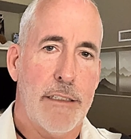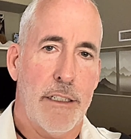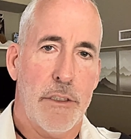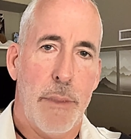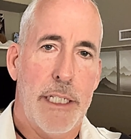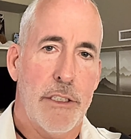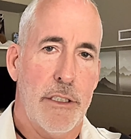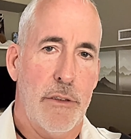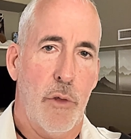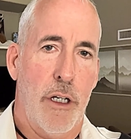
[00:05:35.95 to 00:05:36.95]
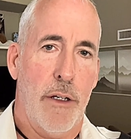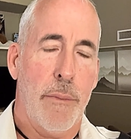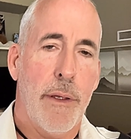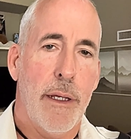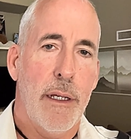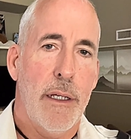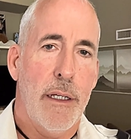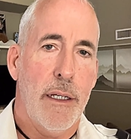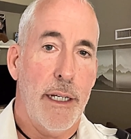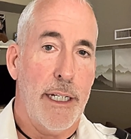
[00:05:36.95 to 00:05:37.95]
Angeles basin where
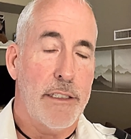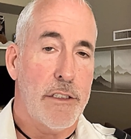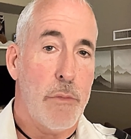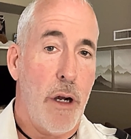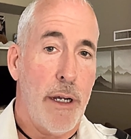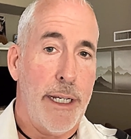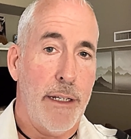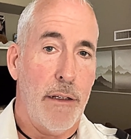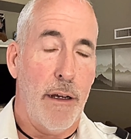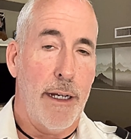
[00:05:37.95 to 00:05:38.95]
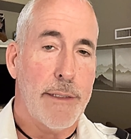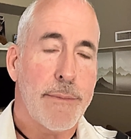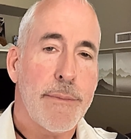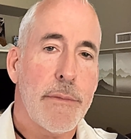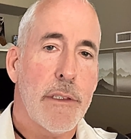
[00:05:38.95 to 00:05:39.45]
it gets smoggy a lot